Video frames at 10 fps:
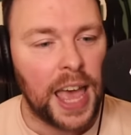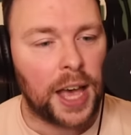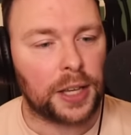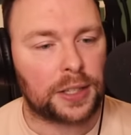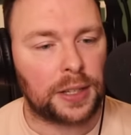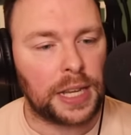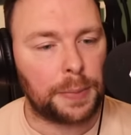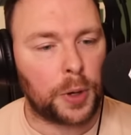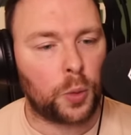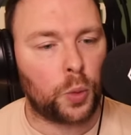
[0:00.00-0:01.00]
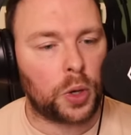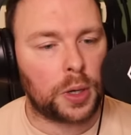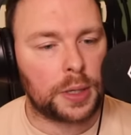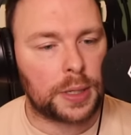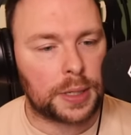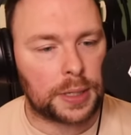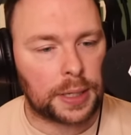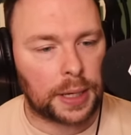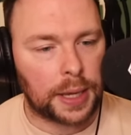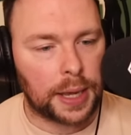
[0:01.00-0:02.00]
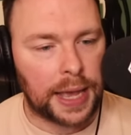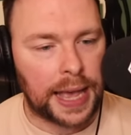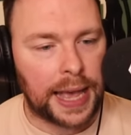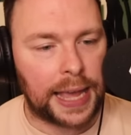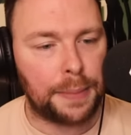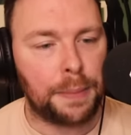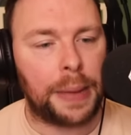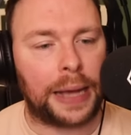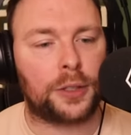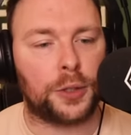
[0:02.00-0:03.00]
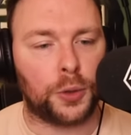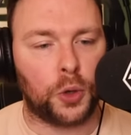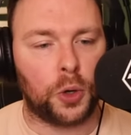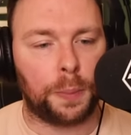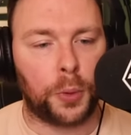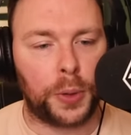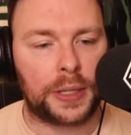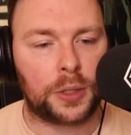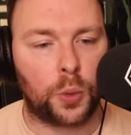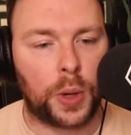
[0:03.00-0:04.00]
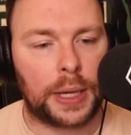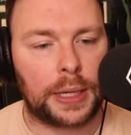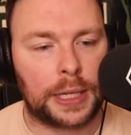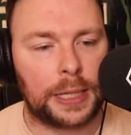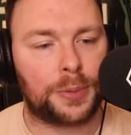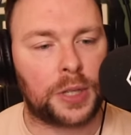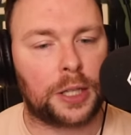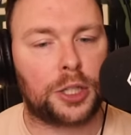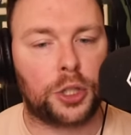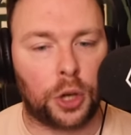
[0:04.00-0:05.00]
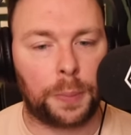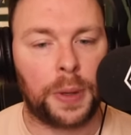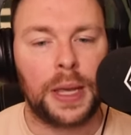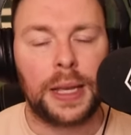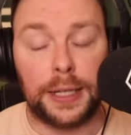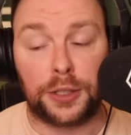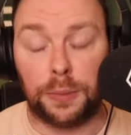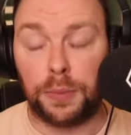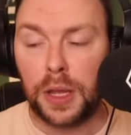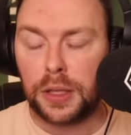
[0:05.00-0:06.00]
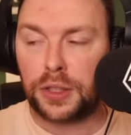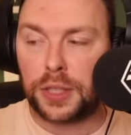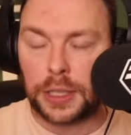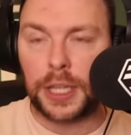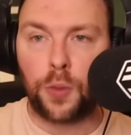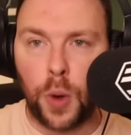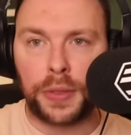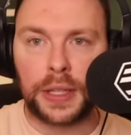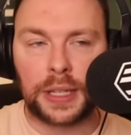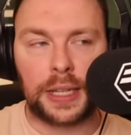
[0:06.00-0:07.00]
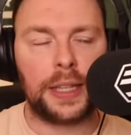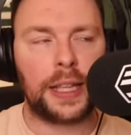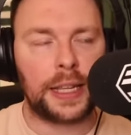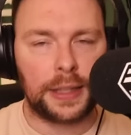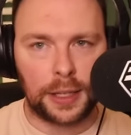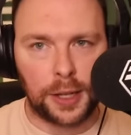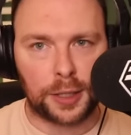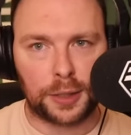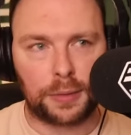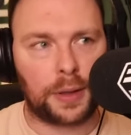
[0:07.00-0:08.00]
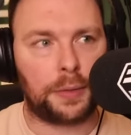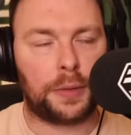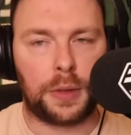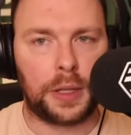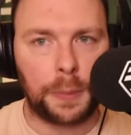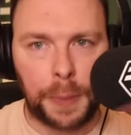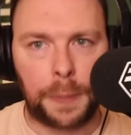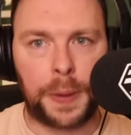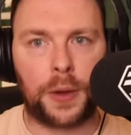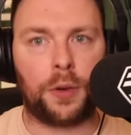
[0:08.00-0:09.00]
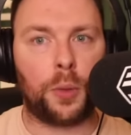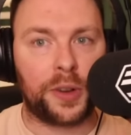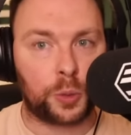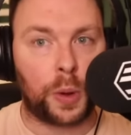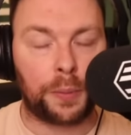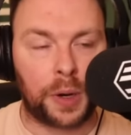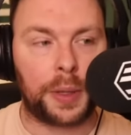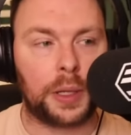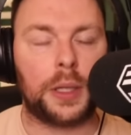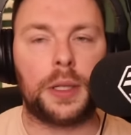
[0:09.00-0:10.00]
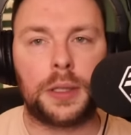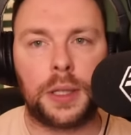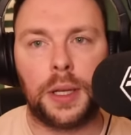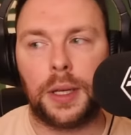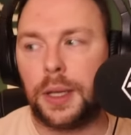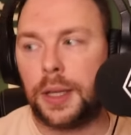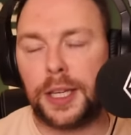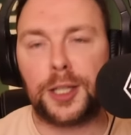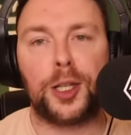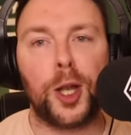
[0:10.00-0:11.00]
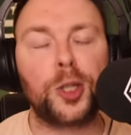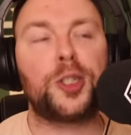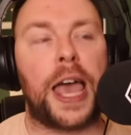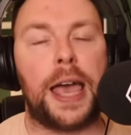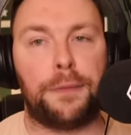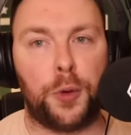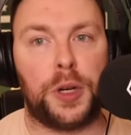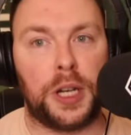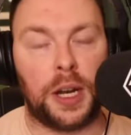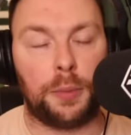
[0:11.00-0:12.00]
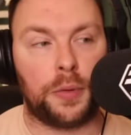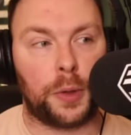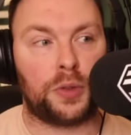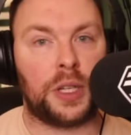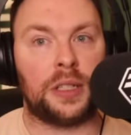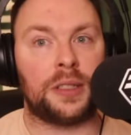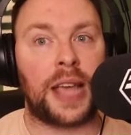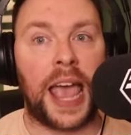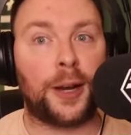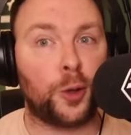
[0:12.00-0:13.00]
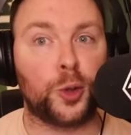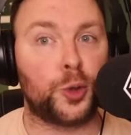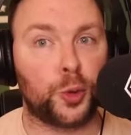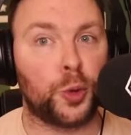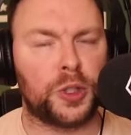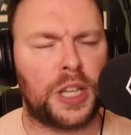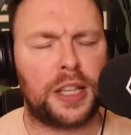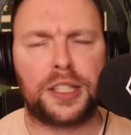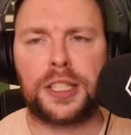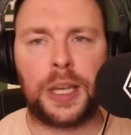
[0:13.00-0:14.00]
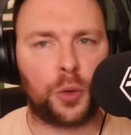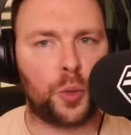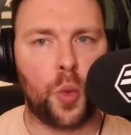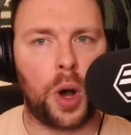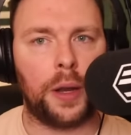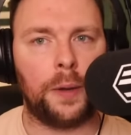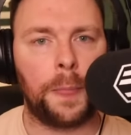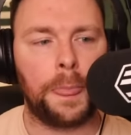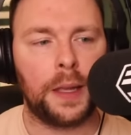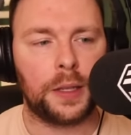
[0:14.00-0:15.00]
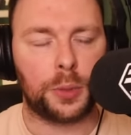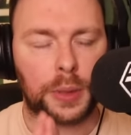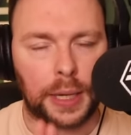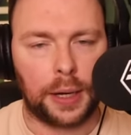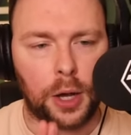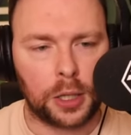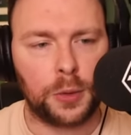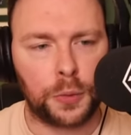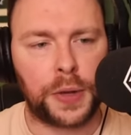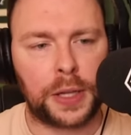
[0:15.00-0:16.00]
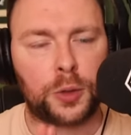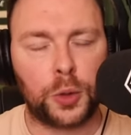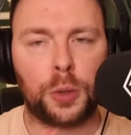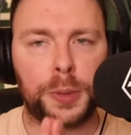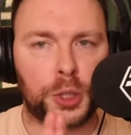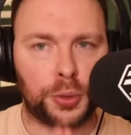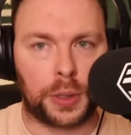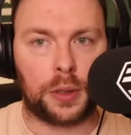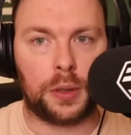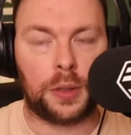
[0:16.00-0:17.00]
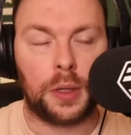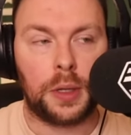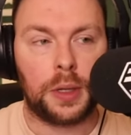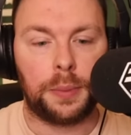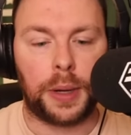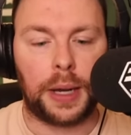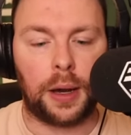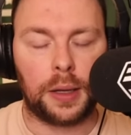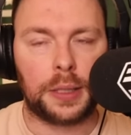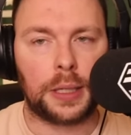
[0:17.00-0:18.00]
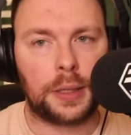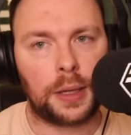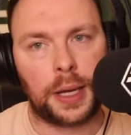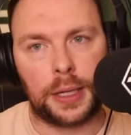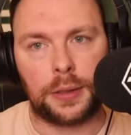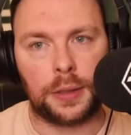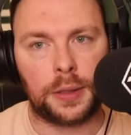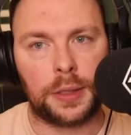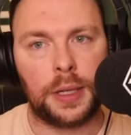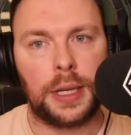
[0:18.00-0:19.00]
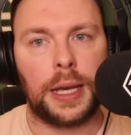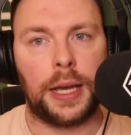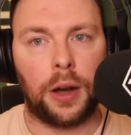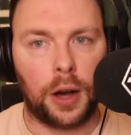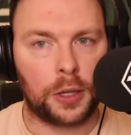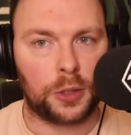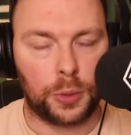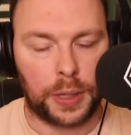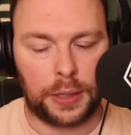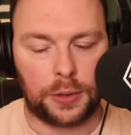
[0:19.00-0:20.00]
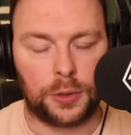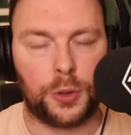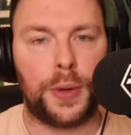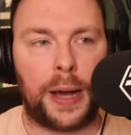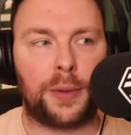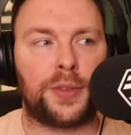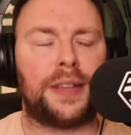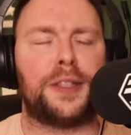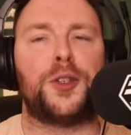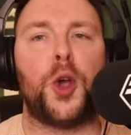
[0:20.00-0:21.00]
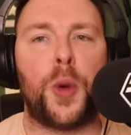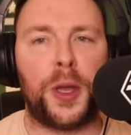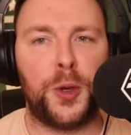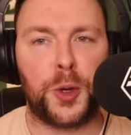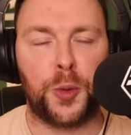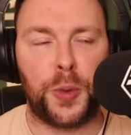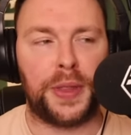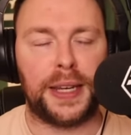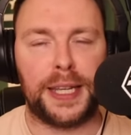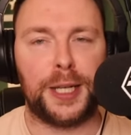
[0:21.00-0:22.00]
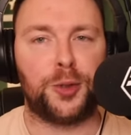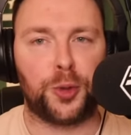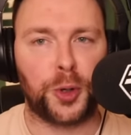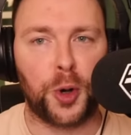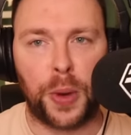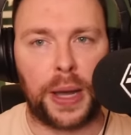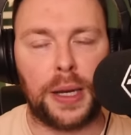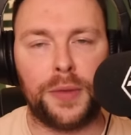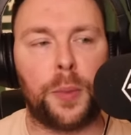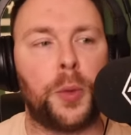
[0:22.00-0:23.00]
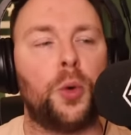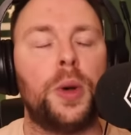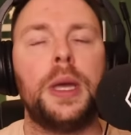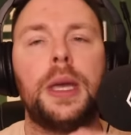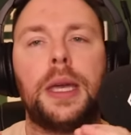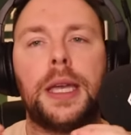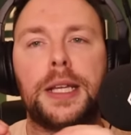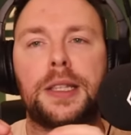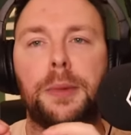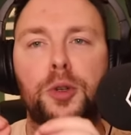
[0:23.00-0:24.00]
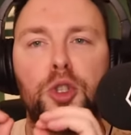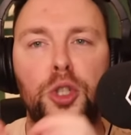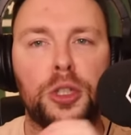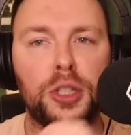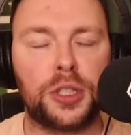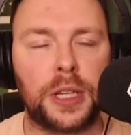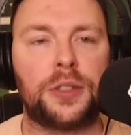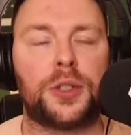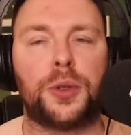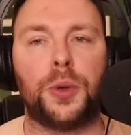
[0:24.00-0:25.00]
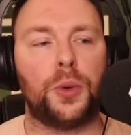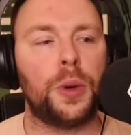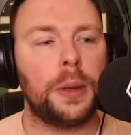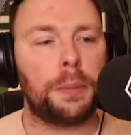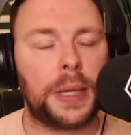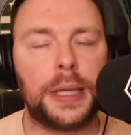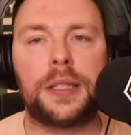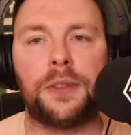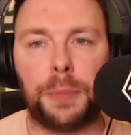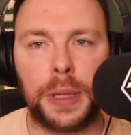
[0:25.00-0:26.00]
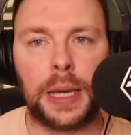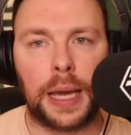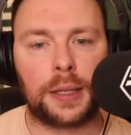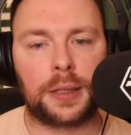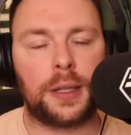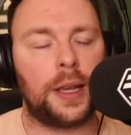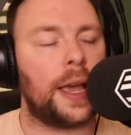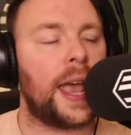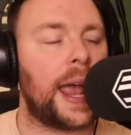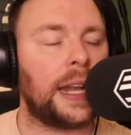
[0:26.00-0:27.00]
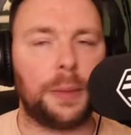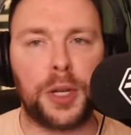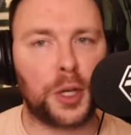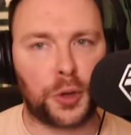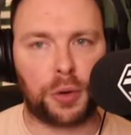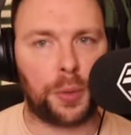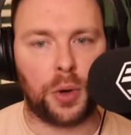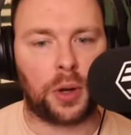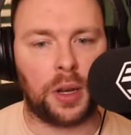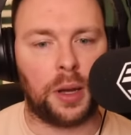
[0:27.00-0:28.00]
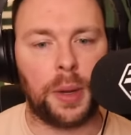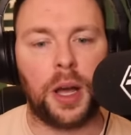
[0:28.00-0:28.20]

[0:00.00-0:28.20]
Saliba was a matador. Point away keeps us top. Listen, City have won this in the Pep era where he's won Premier Leagues. He has lost to Anfield in a number of those seasons and got draws there. Seldom won. So again, Arsenal fans, do not be triggered by Arteta haters and Arsenal haters who now say there's no way you can win the league drawing away at Liverpool. It is the most nonsensical piece of BS anybody could throw at your club.